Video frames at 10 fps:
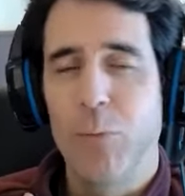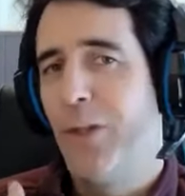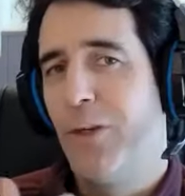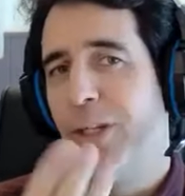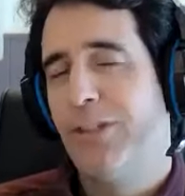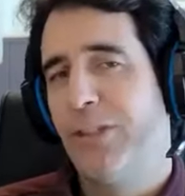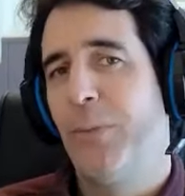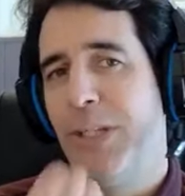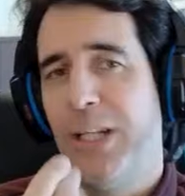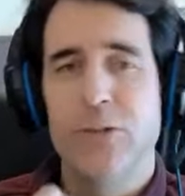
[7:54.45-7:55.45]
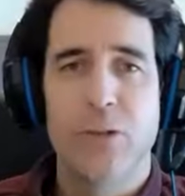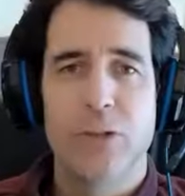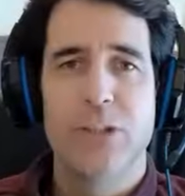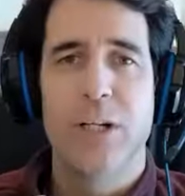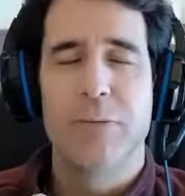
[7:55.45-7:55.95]
whether it is somebody else or
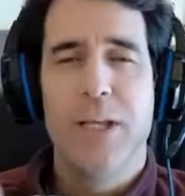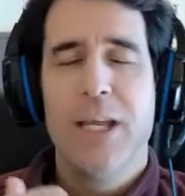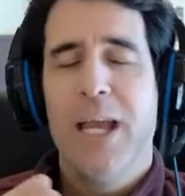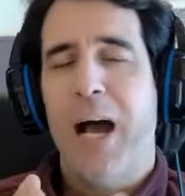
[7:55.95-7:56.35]
yourself.